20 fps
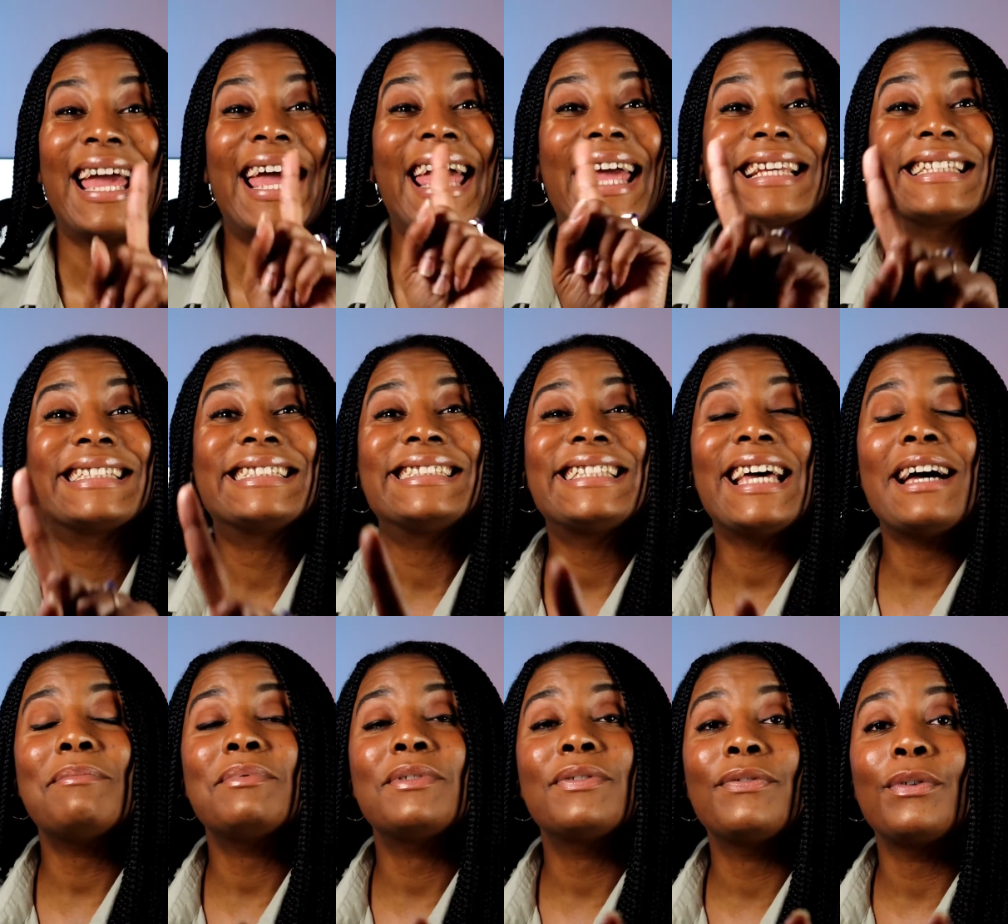
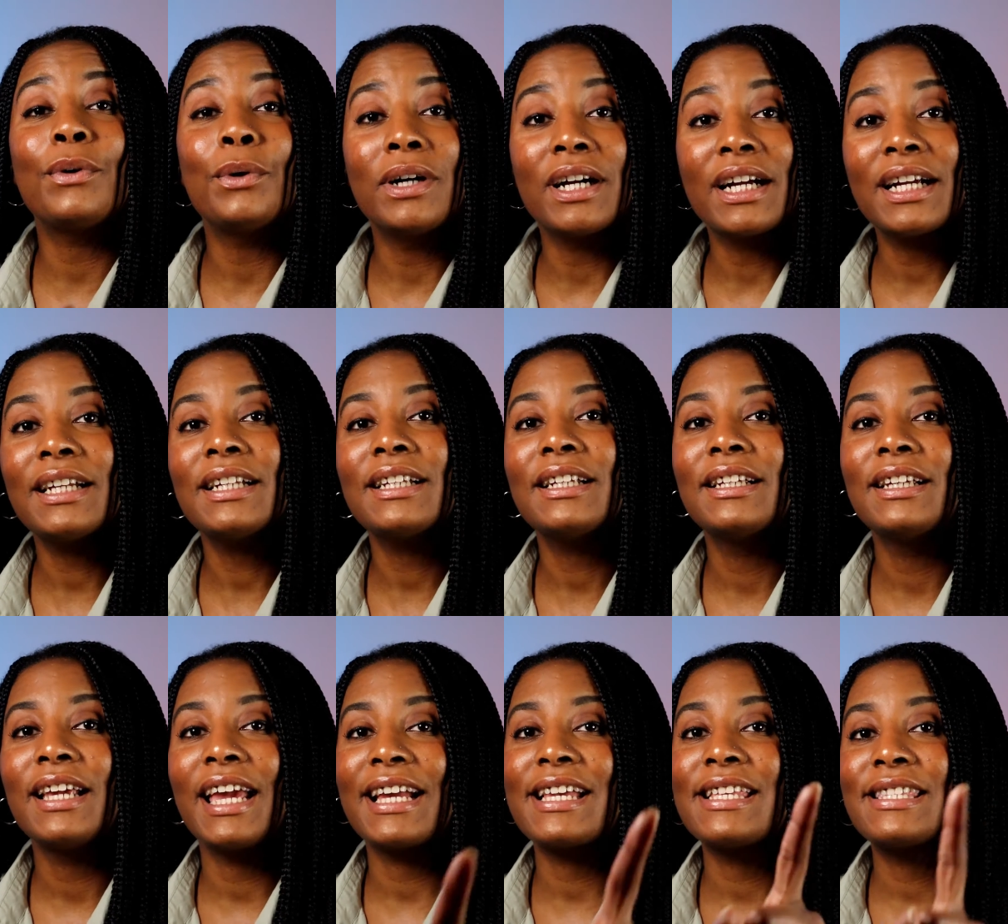except for
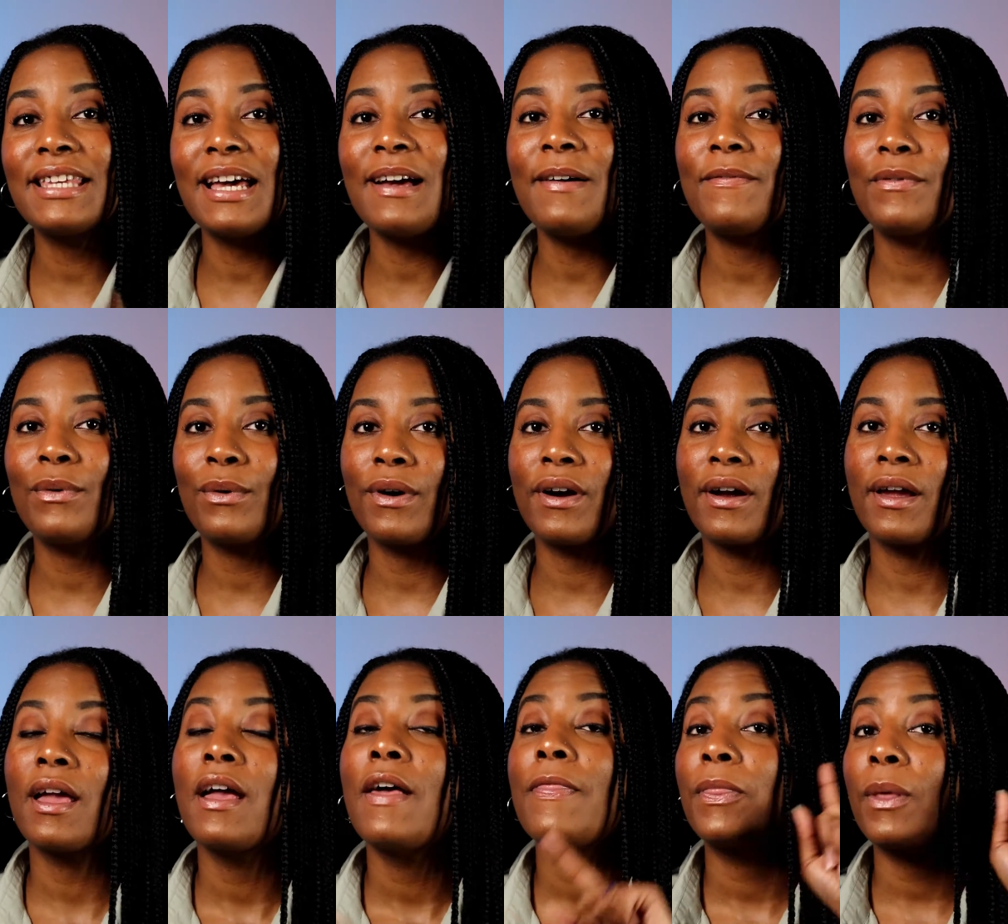
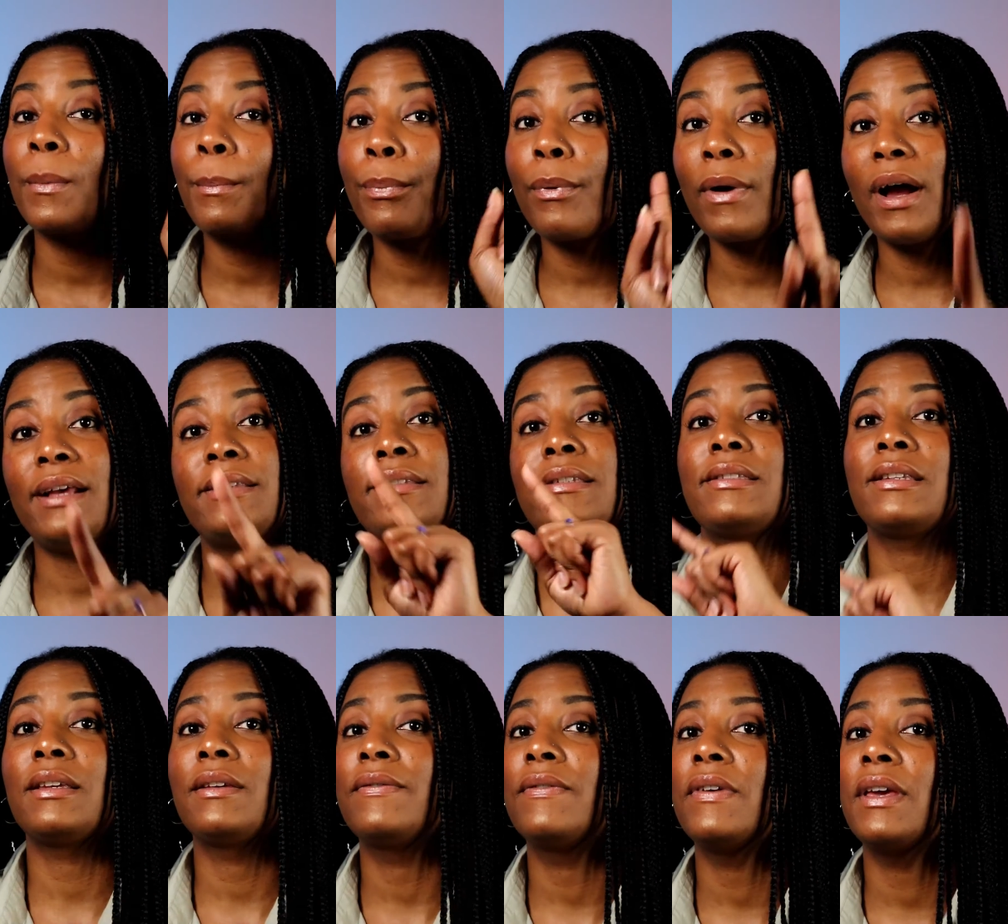the
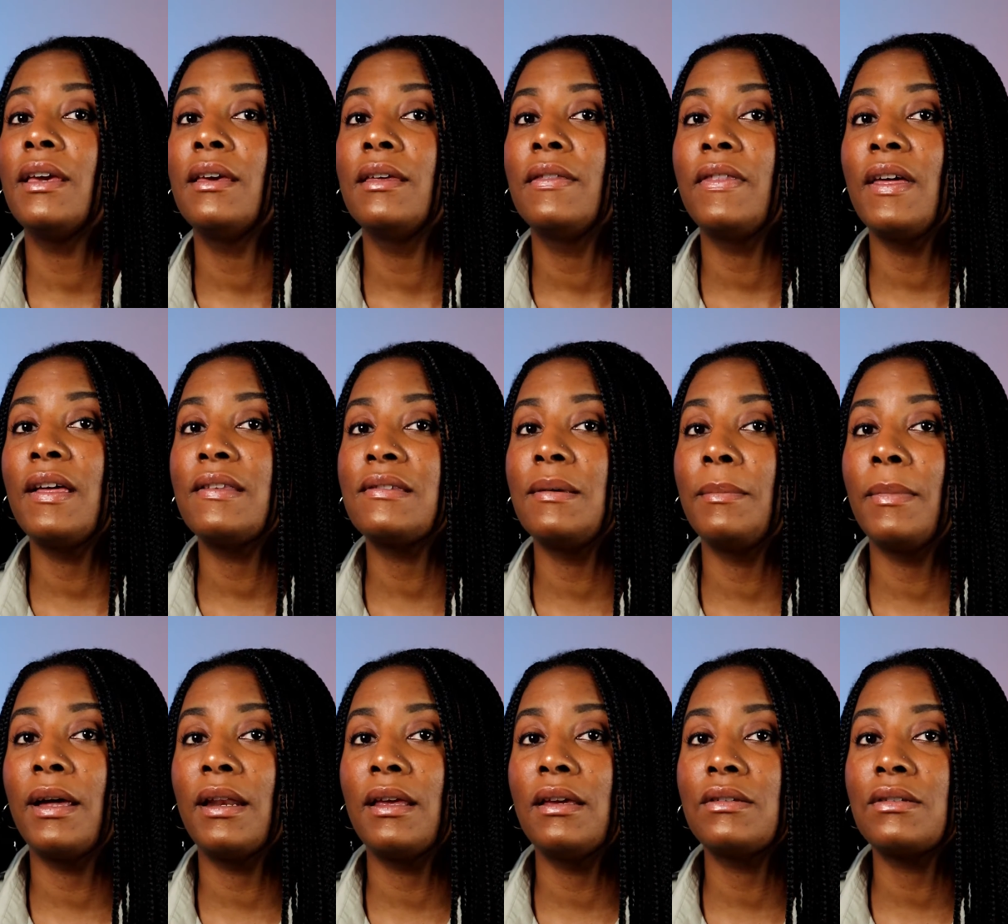processing fee that
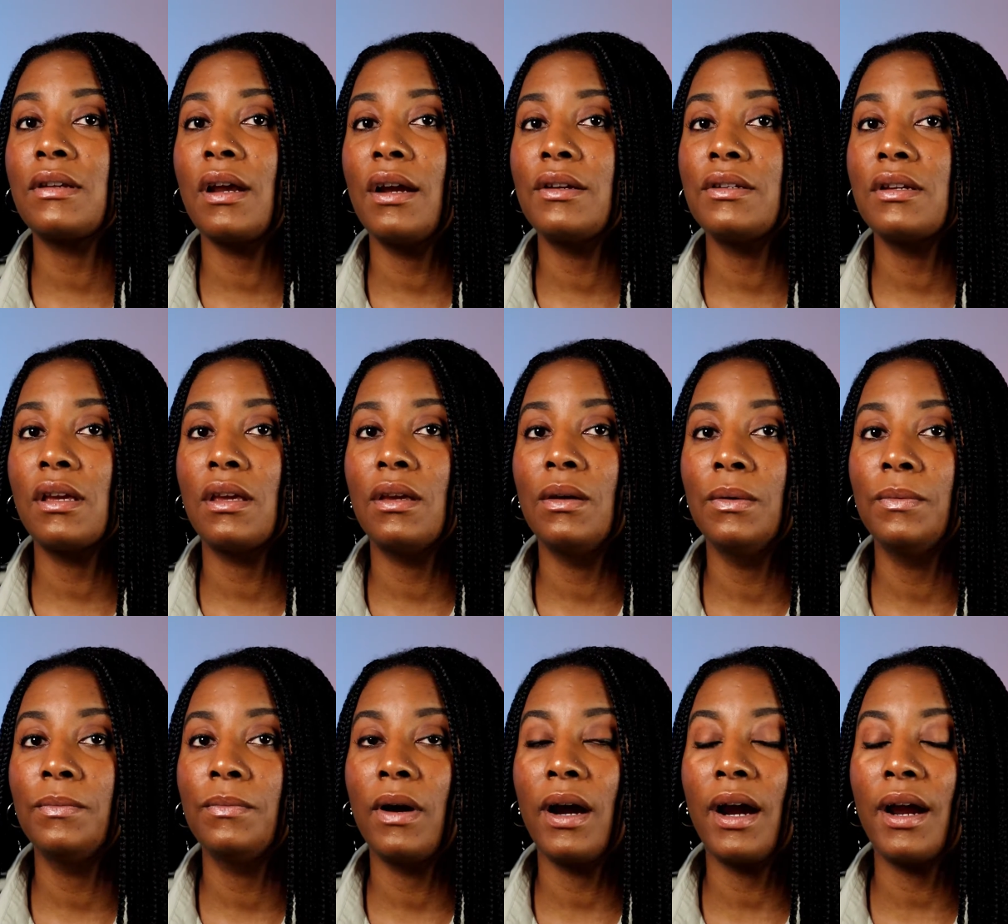somebody is charging you,
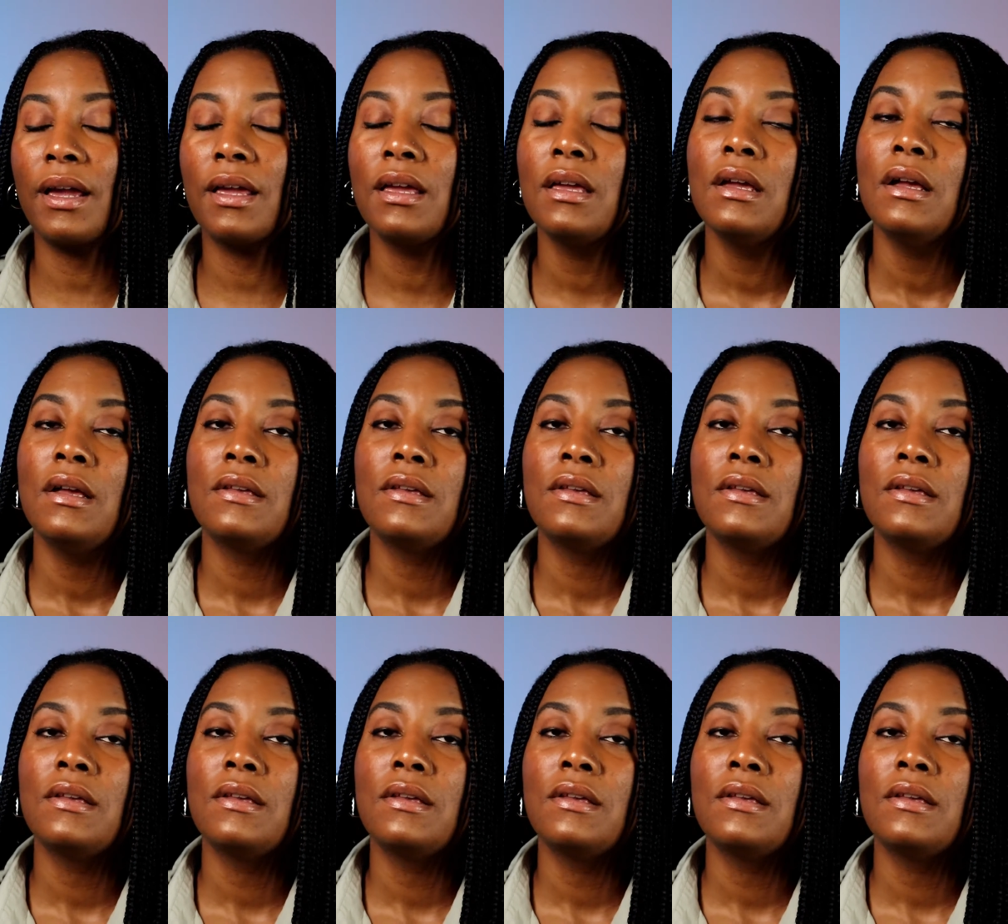right?